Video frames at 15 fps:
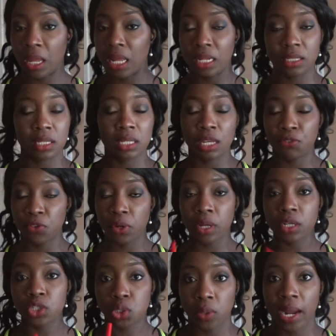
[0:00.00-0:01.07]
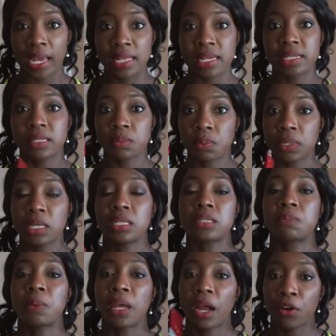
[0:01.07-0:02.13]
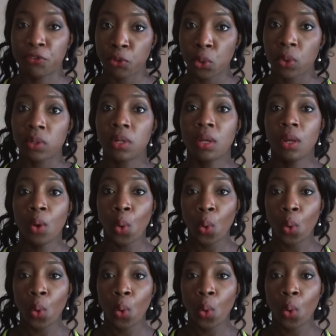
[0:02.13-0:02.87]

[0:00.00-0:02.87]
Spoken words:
If you're gonna try this, please be careful.